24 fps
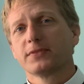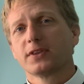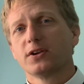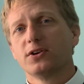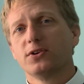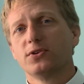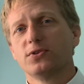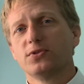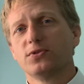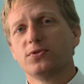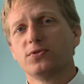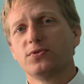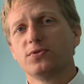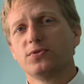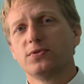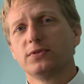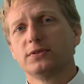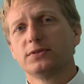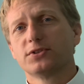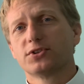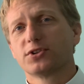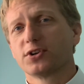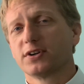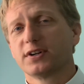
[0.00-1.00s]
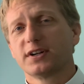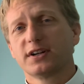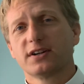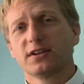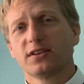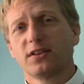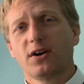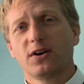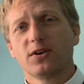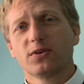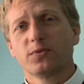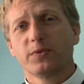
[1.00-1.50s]
who journeyed
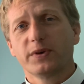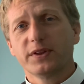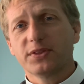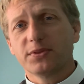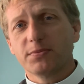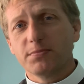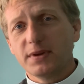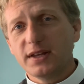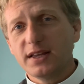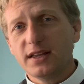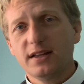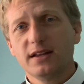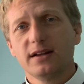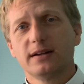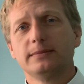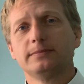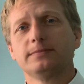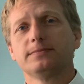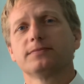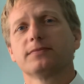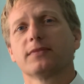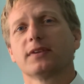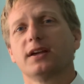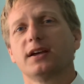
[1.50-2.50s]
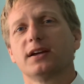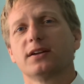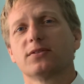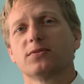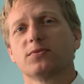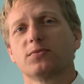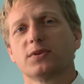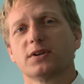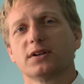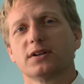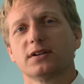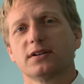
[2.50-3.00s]
along with me
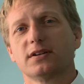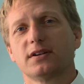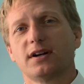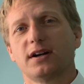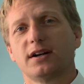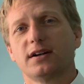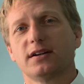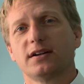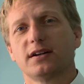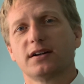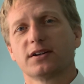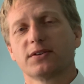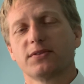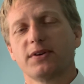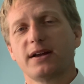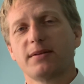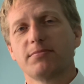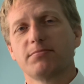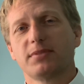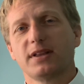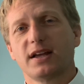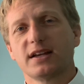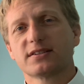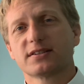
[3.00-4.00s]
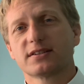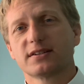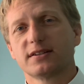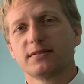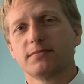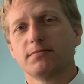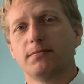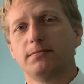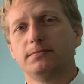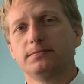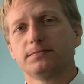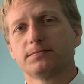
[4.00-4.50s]
and were a great
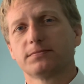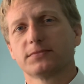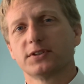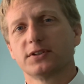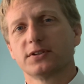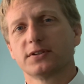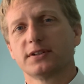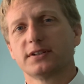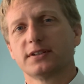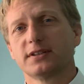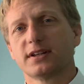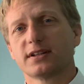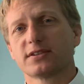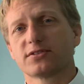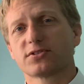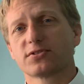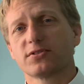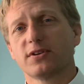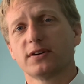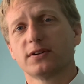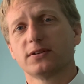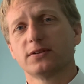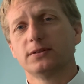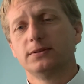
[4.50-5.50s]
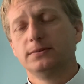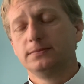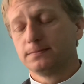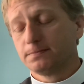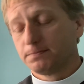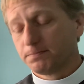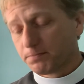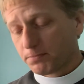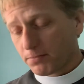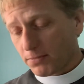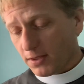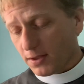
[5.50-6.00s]
blessing during that struggle.
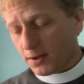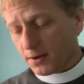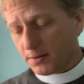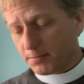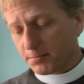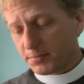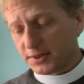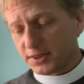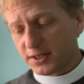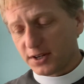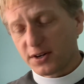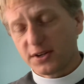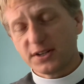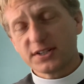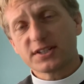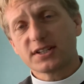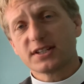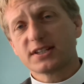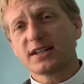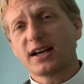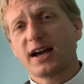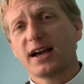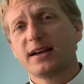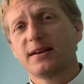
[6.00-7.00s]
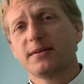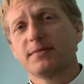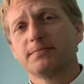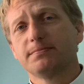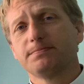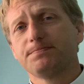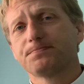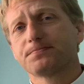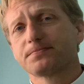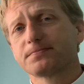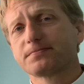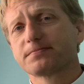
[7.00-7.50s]
But there is a
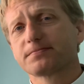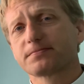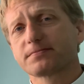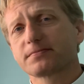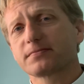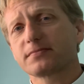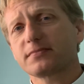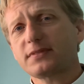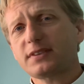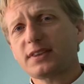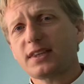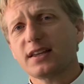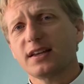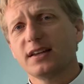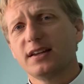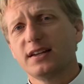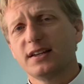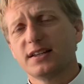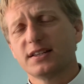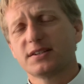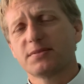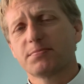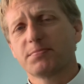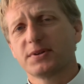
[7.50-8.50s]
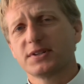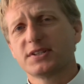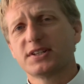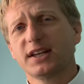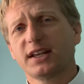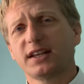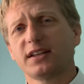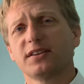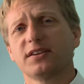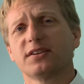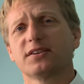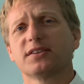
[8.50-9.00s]
time in
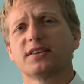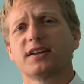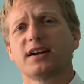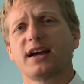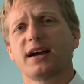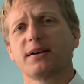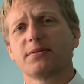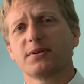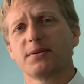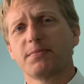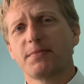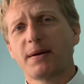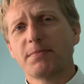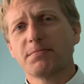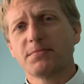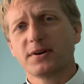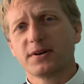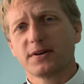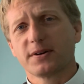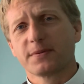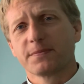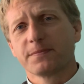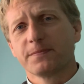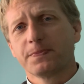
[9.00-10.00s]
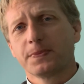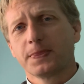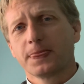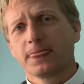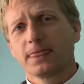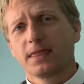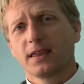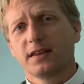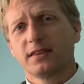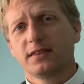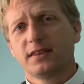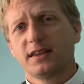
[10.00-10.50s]
particular that I remember
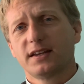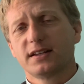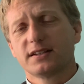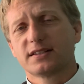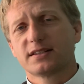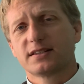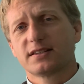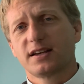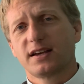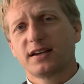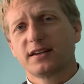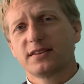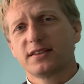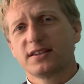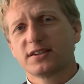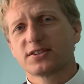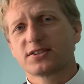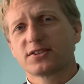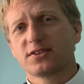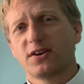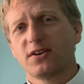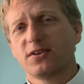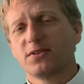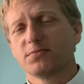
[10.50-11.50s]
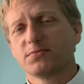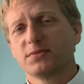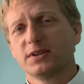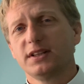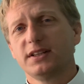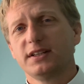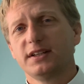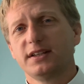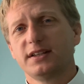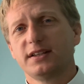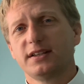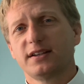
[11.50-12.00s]
that this psalm
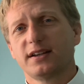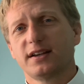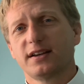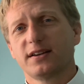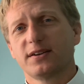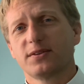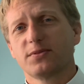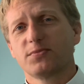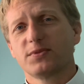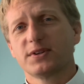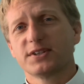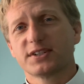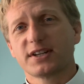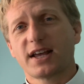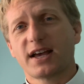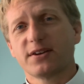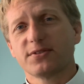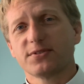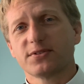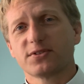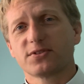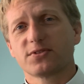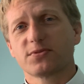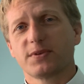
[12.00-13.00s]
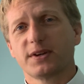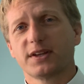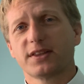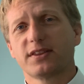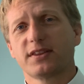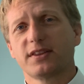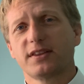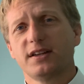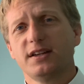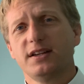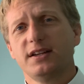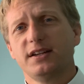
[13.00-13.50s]
really resounds with,
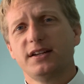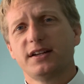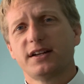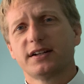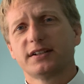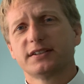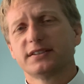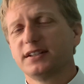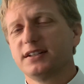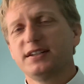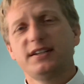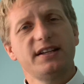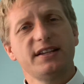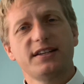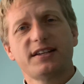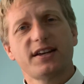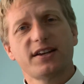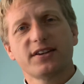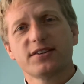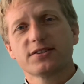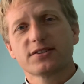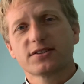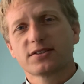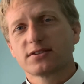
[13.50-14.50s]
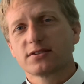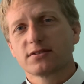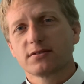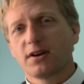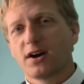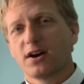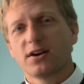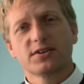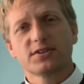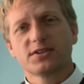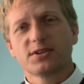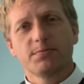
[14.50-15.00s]
and the details
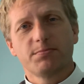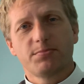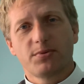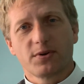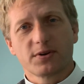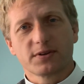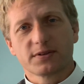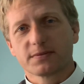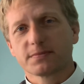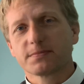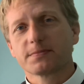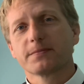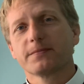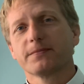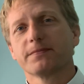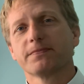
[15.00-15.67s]
aren't important.